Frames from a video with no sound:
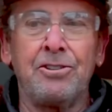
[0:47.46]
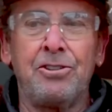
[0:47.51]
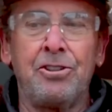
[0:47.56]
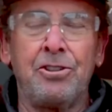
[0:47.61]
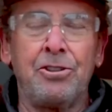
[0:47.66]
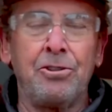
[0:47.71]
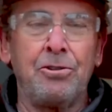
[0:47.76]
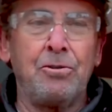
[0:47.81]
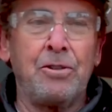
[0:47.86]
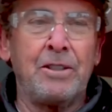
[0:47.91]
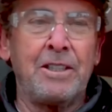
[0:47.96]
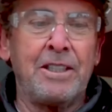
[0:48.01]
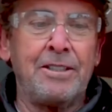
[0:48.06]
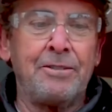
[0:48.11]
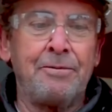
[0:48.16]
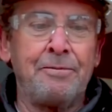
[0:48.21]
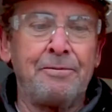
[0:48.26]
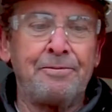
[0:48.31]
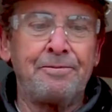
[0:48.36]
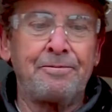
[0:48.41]

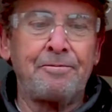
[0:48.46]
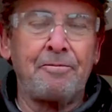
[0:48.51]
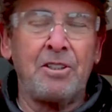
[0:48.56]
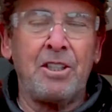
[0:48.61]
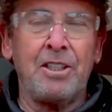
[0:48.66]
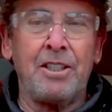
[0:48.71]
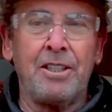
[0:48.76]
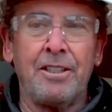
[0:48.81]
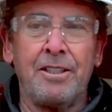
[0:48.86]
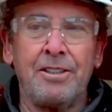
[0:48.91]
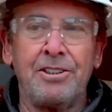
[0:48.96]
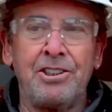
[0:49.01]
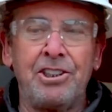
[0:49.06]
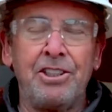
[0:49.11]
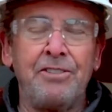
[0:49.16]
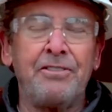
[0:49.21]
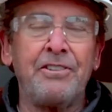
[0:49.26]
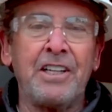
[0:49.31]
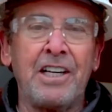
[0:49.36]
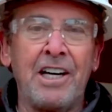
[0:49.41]
to
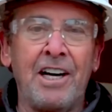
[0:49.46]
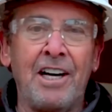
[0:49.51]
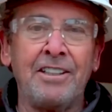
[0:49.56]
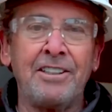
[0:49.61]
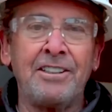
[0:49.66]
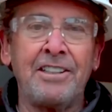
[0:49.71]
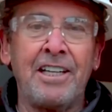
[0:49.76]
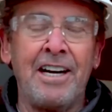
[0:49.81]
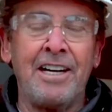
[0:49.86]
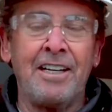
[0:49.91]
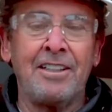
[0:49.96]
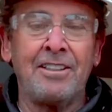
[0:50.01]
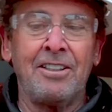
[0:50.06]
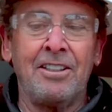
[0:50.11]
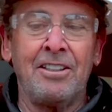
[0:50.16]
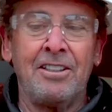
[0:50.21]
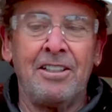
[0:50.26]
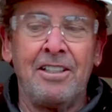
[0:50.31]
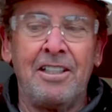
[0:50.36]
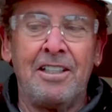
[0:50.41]
achieving contact.
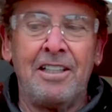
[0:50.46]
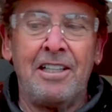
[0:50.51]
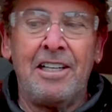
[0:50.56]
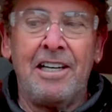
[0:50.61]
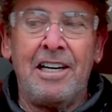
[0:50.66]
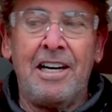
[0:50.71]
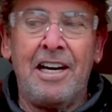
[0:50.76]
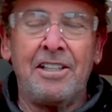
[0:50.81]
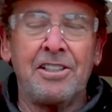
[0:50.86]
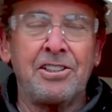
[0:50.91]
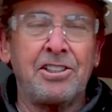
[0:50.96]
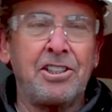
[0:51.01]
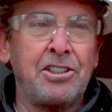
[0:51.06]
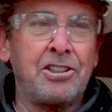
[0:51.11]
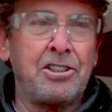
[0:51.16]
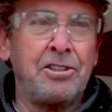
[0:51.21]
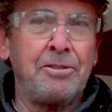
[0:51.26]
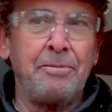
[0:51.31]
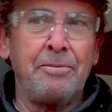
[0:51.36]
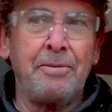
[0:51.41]
And the
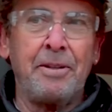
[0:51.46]
system